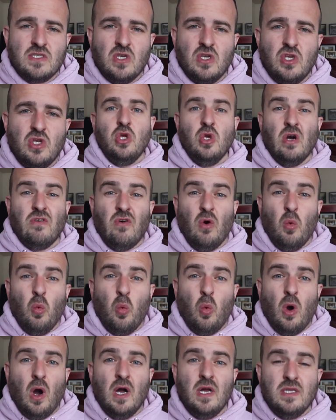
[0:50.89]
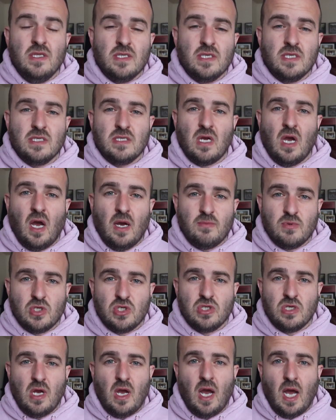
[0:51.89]
So you have a one-stop
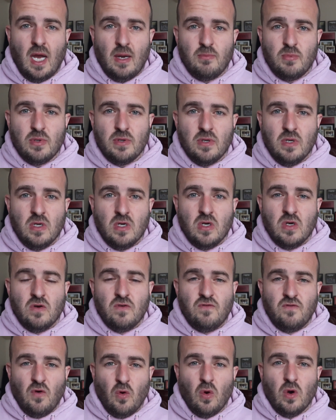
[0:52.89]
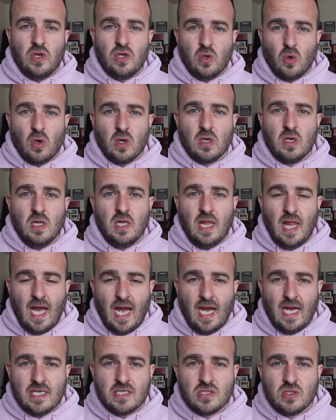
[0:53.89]
shop for your
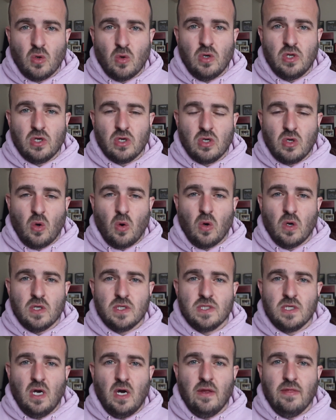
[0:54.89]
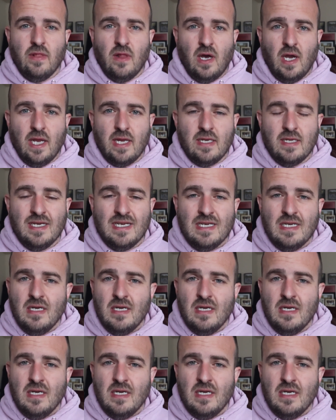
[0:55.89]
class or your course online.